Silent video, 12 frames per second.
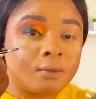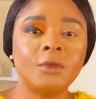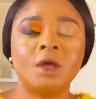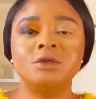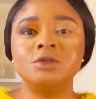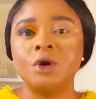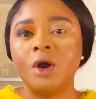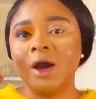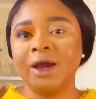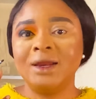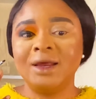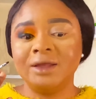So
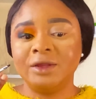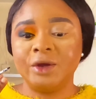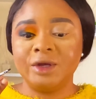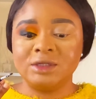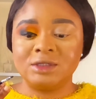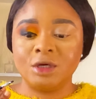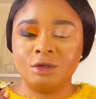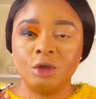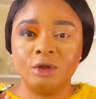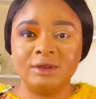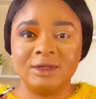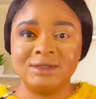eyeliner is done
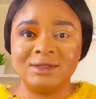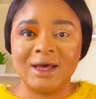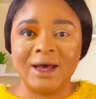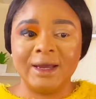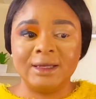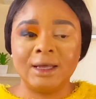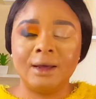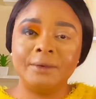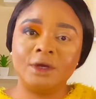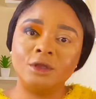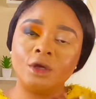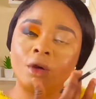on the side. I'm
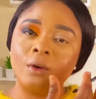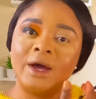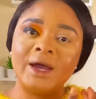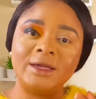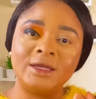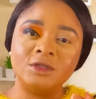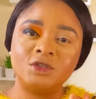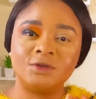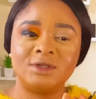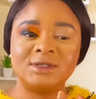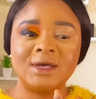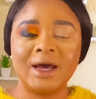gonna go ahead and do
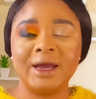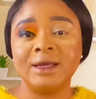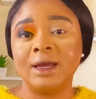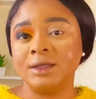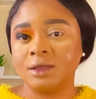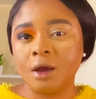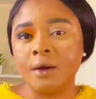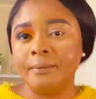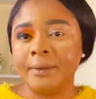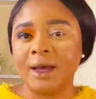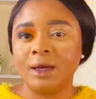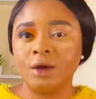this eye and come
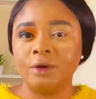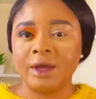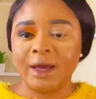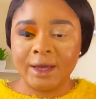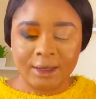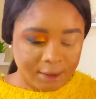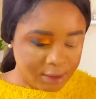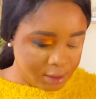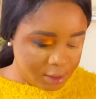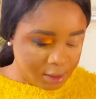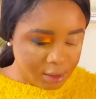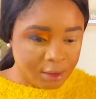back, okay?
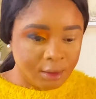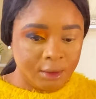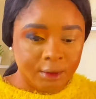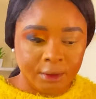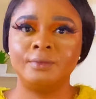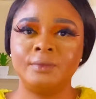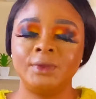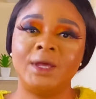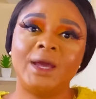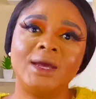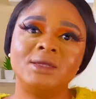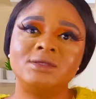
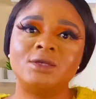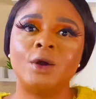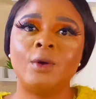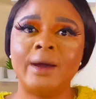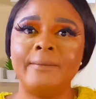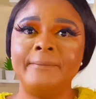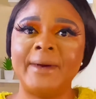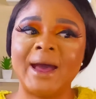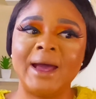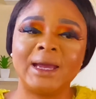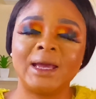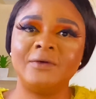Yeah, so I'm
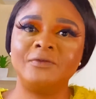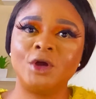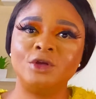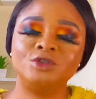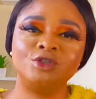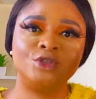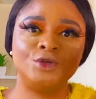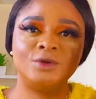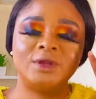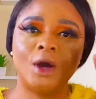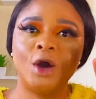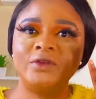back. I'm going to do
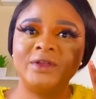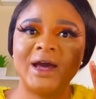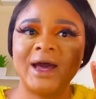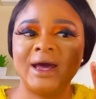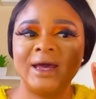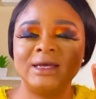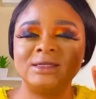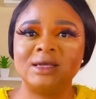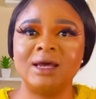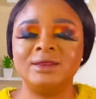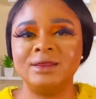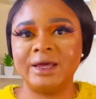the other eyes
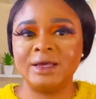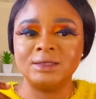and then